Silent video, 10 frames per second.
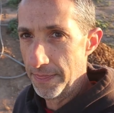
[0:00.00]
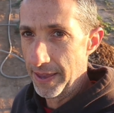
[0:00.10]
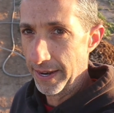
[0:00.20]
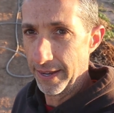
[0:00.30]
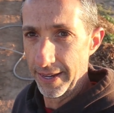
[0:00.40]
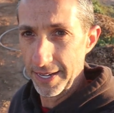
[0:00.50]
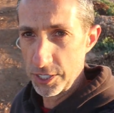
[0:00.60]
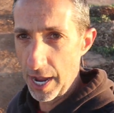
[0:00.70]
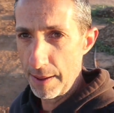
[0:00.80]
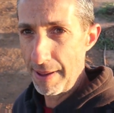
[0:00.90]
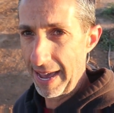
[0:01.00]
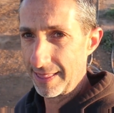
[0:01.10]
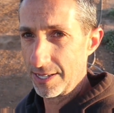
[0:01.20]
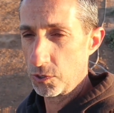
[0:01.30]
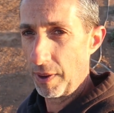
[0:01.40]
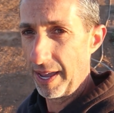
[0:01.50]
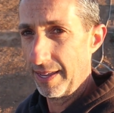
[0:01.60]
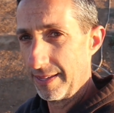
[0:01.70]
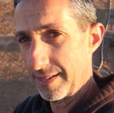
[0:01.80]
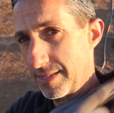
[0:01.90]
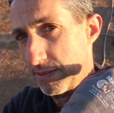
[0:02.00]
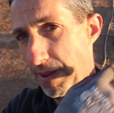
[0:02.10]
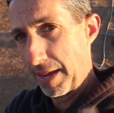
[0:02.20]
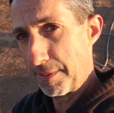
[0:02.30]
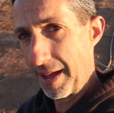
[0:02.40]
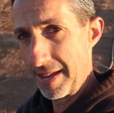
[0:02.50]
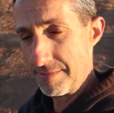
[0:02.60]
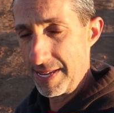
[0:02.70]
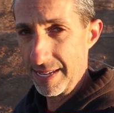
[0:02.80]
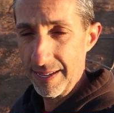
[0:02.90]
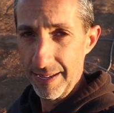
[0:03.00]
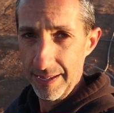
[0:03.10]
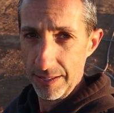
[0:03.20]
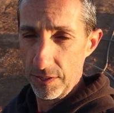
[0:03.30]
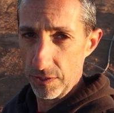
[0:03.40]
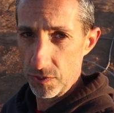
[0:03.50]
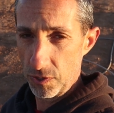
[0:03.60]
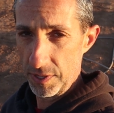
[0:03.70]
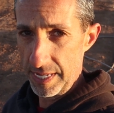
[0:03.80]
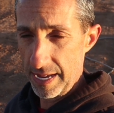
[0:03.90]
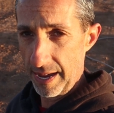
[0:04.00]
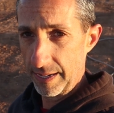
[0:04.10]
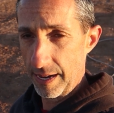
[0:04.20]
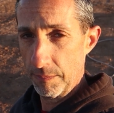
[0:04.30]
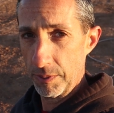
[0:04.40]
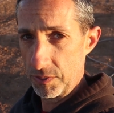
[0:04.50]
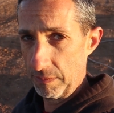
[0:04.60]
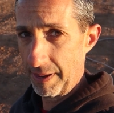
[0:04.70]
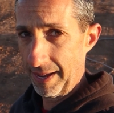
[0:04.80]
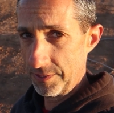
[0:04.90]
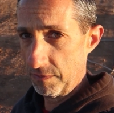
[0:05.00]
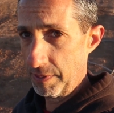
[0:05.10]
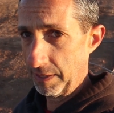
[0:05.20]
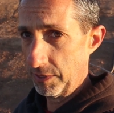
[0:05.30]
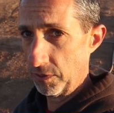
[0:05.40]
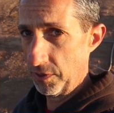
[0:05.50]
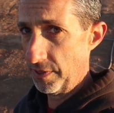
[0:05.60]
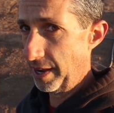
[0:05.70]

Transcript: And then a shot back this way, you can see back behind me, those are the composting piles of pig manure